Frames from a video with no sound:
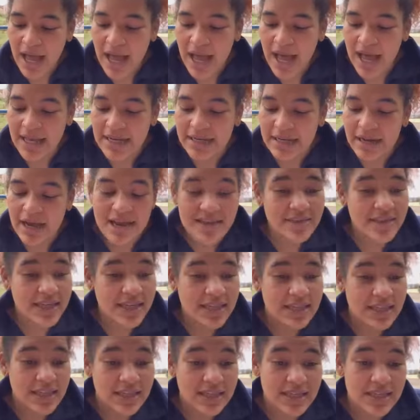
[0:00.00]
I
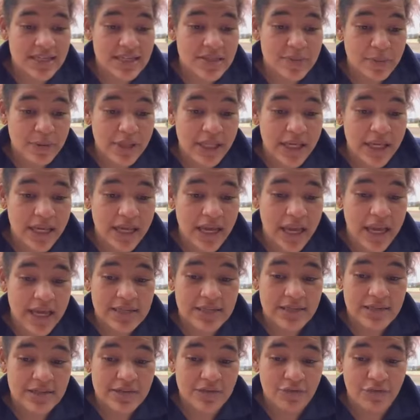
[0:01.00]
think that this play
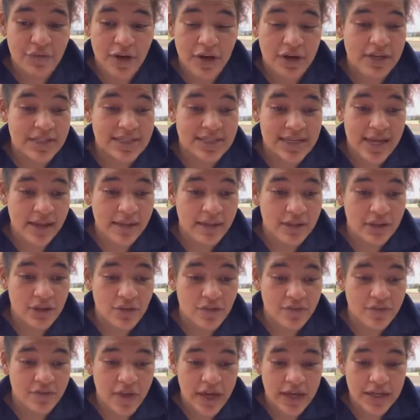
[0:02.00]
is very telling
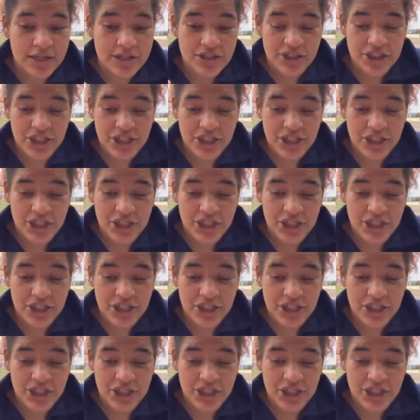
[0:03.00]
of that.